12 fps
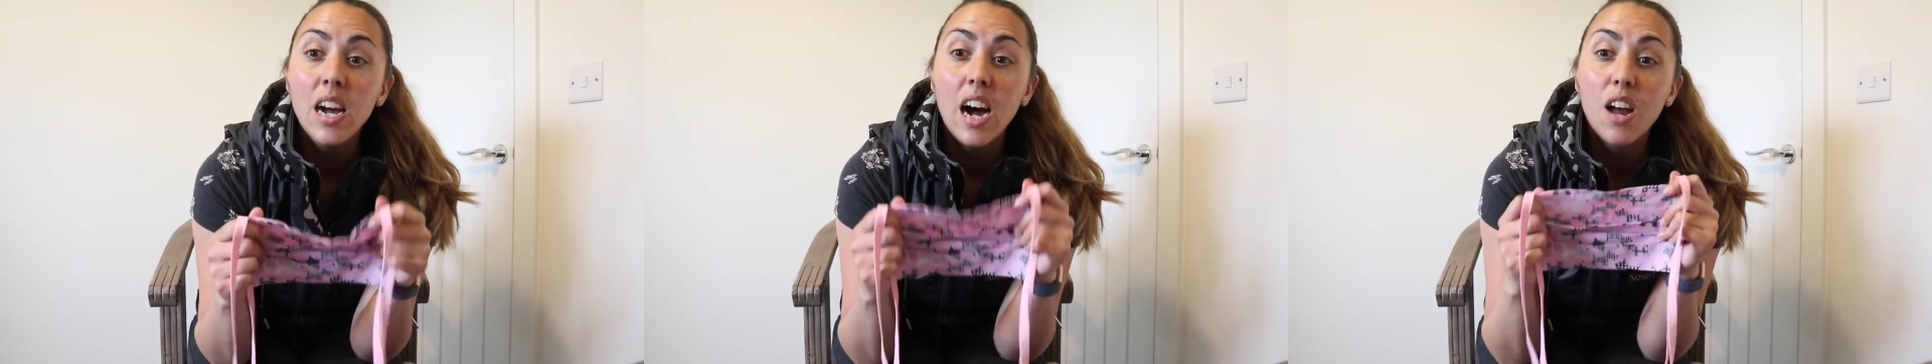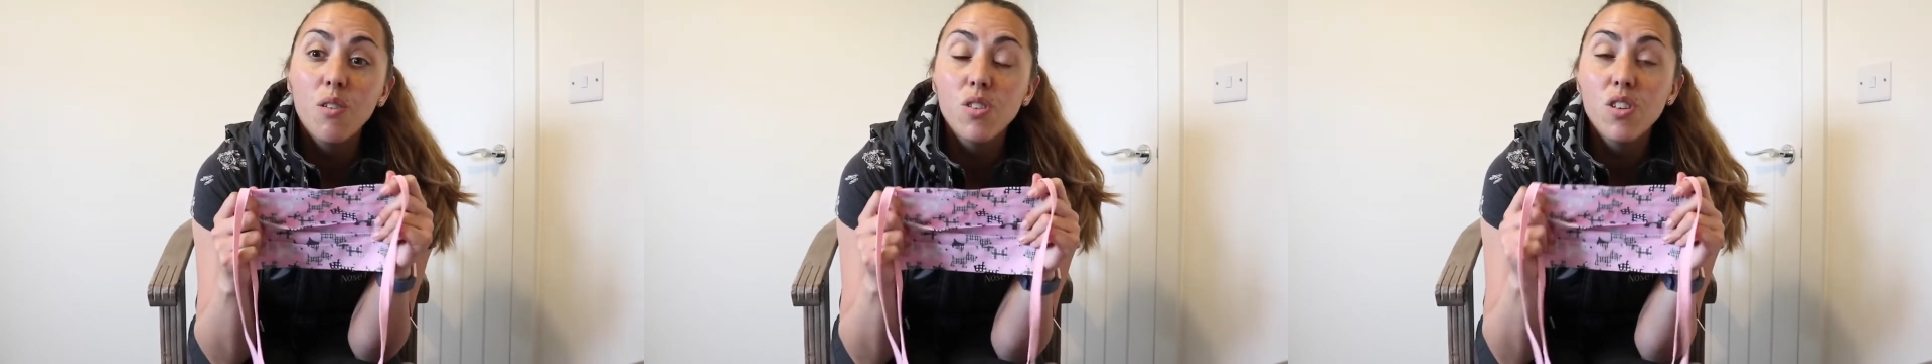
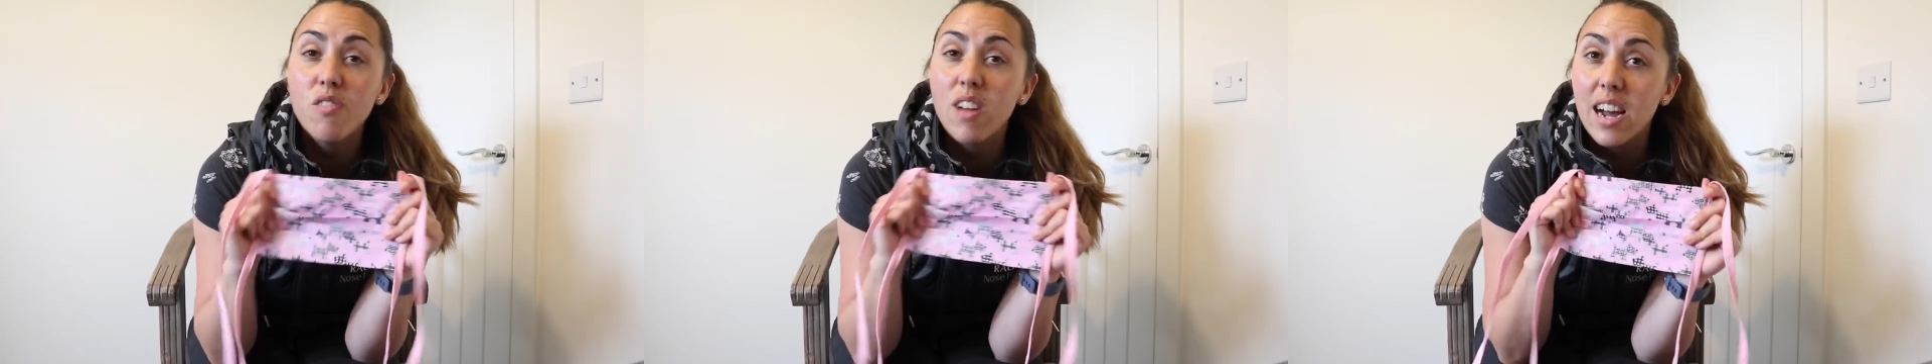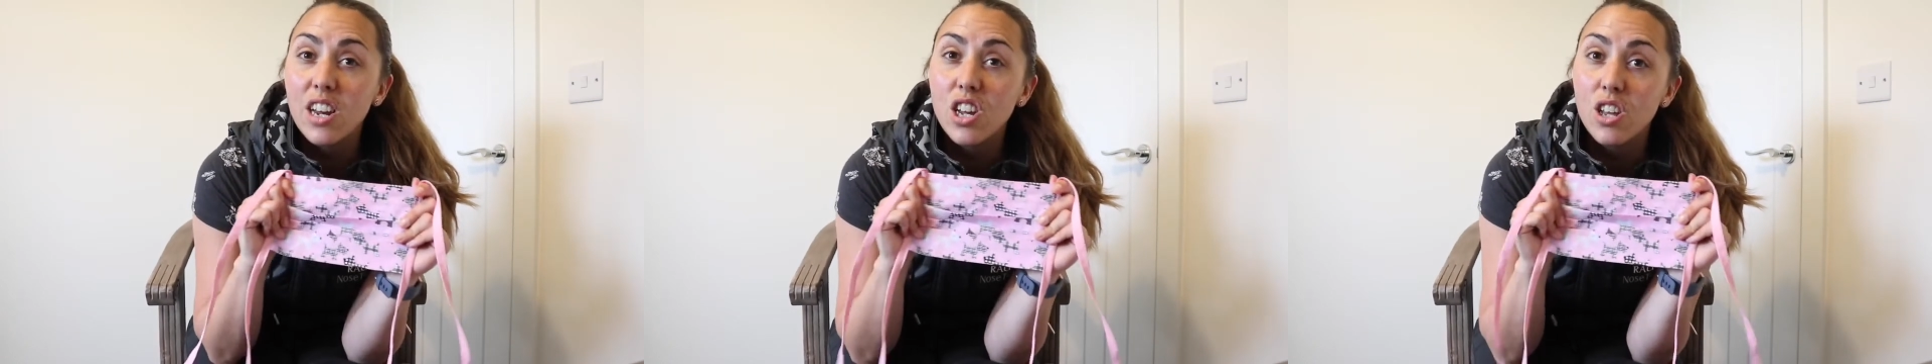and also
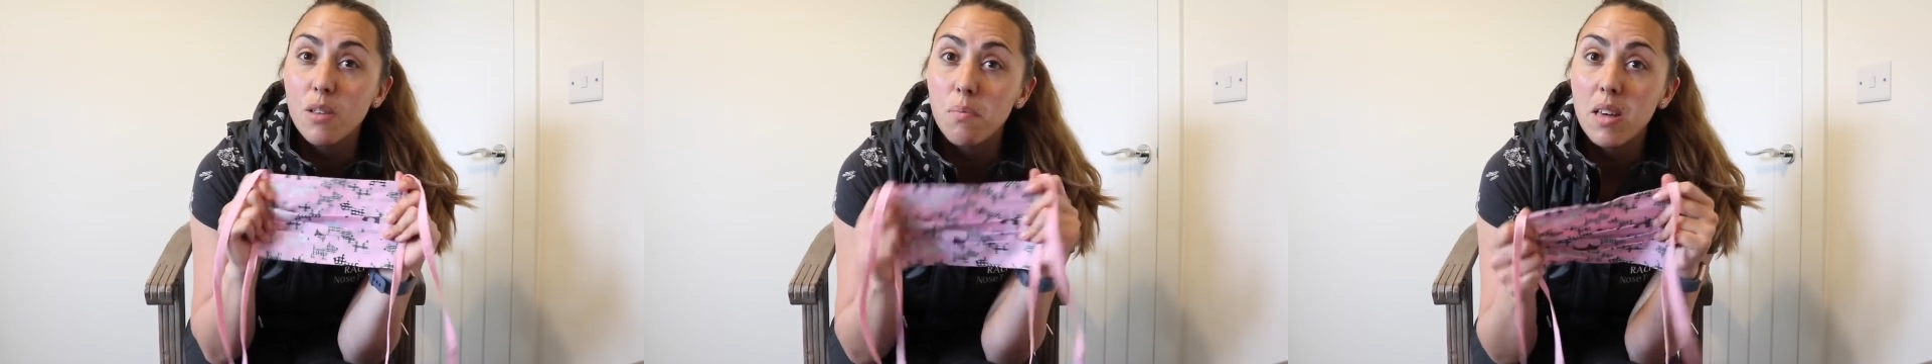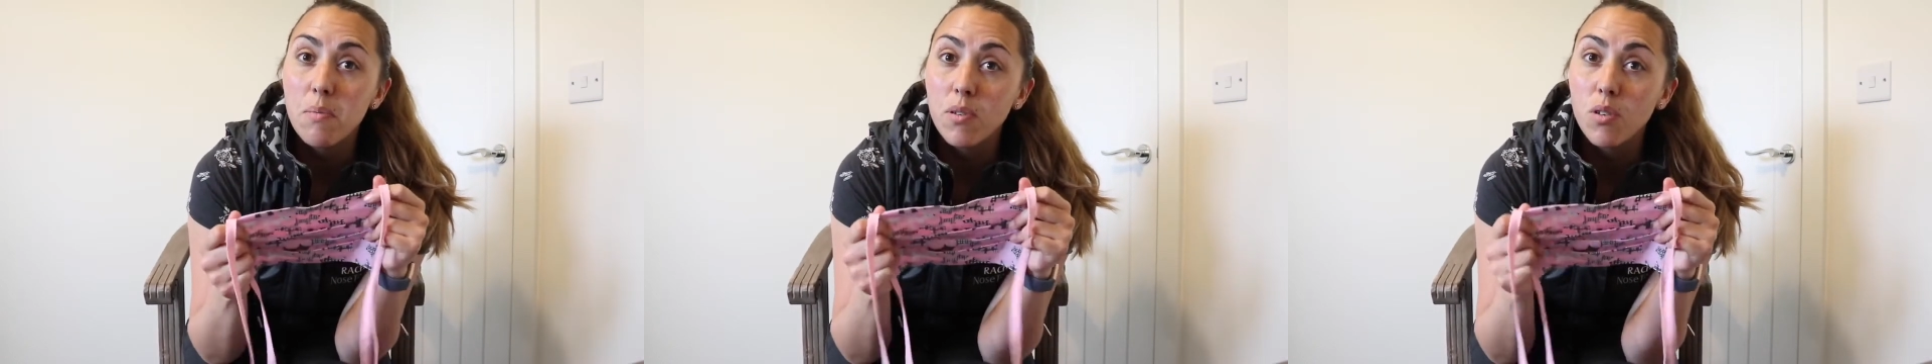react to other
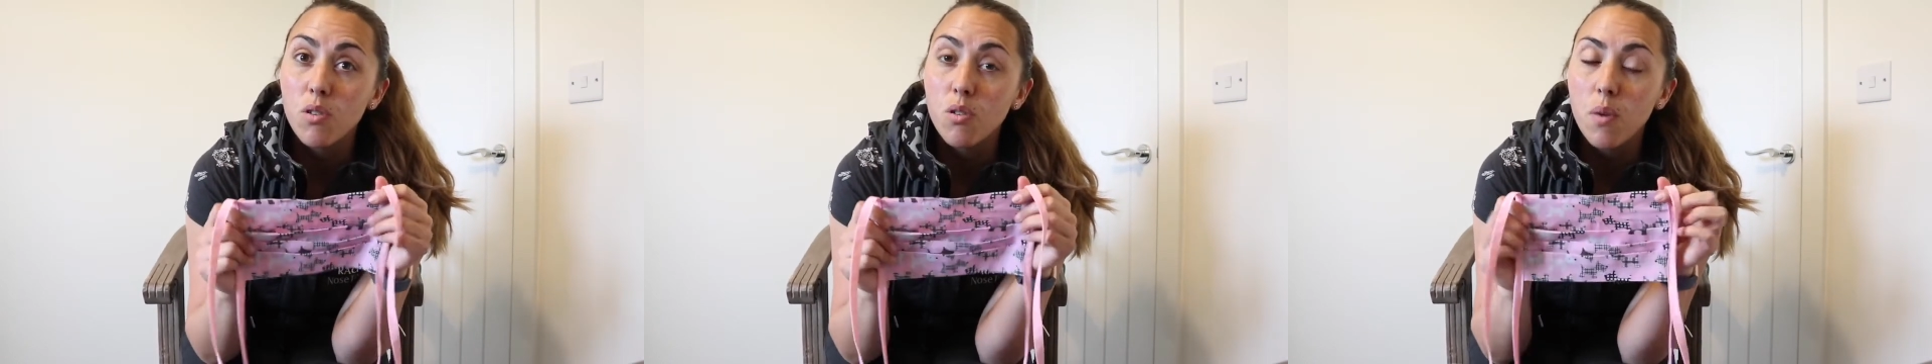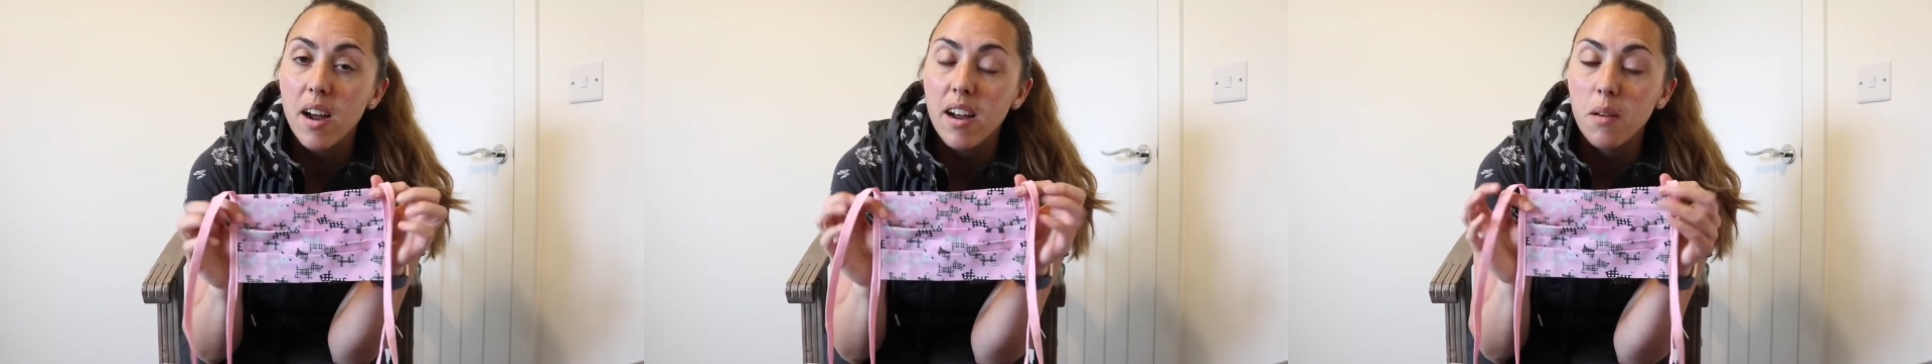people who are
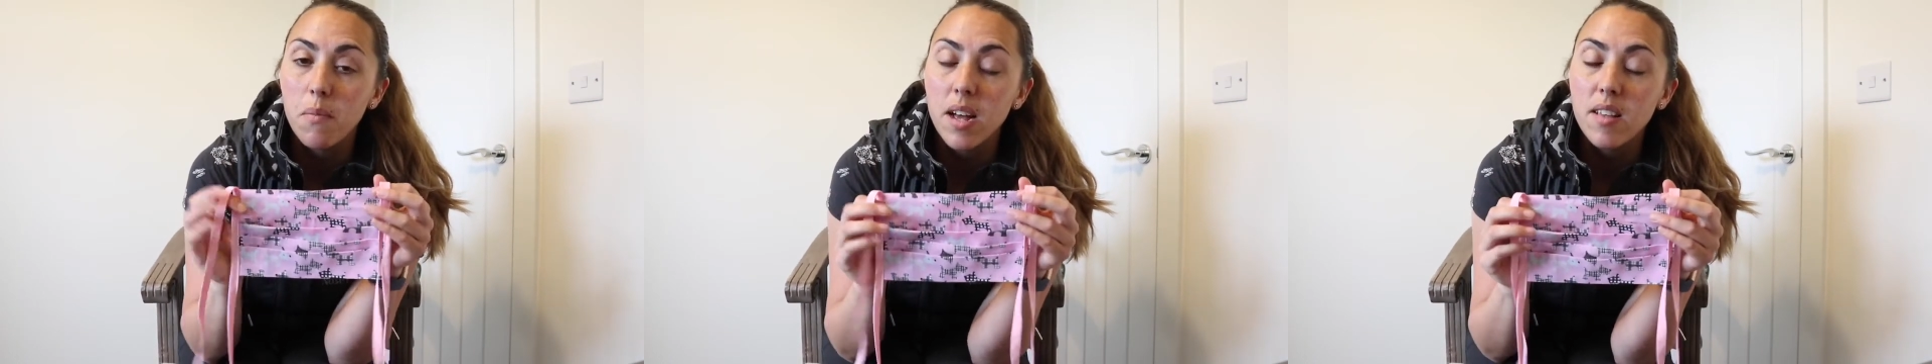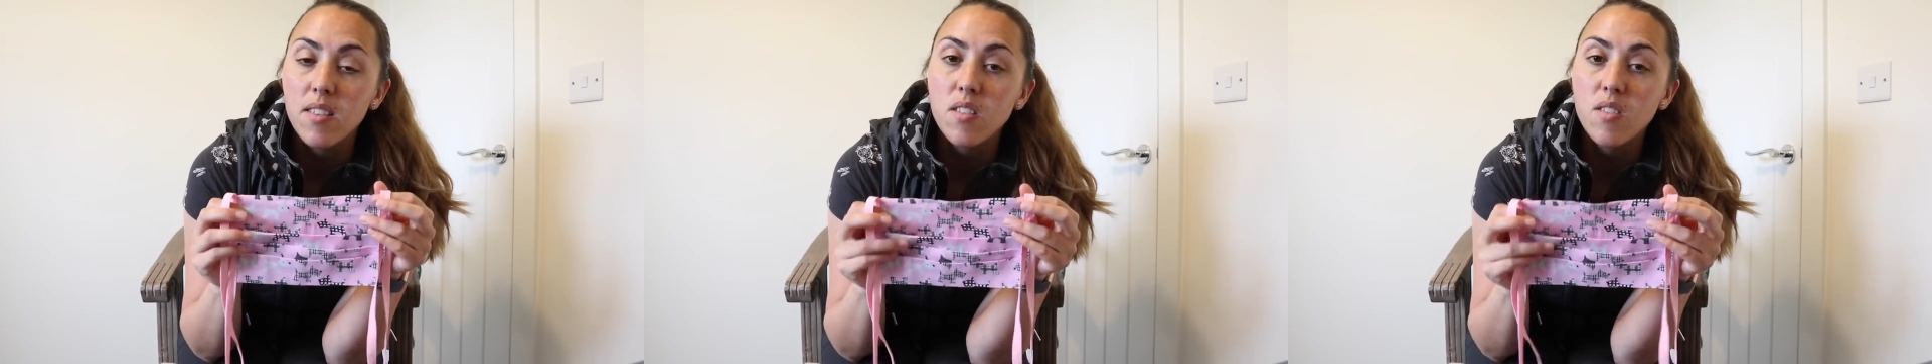wearing
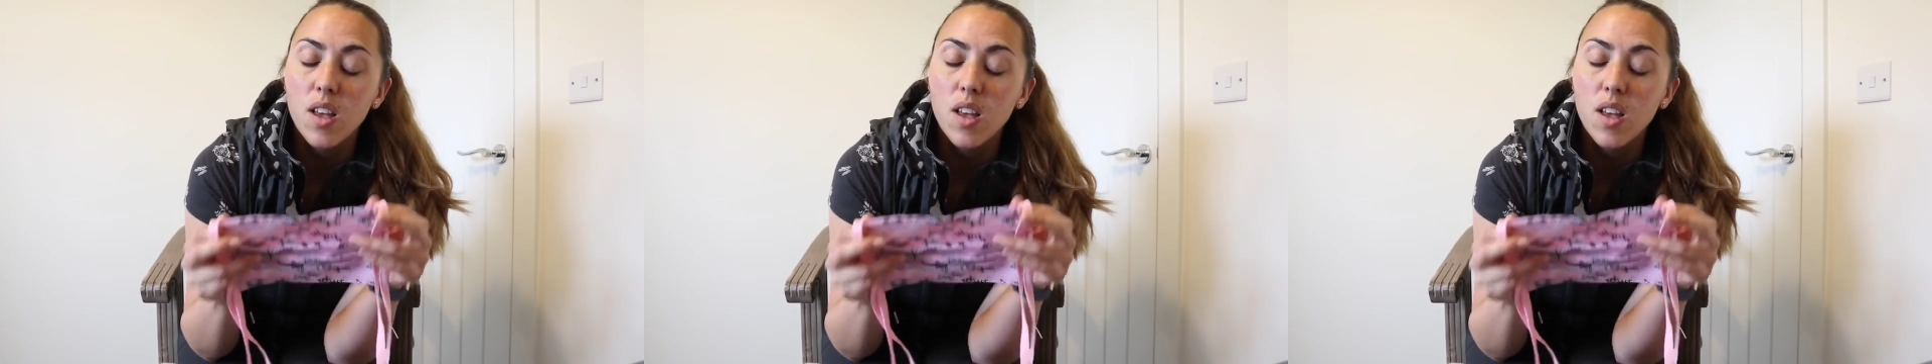masks.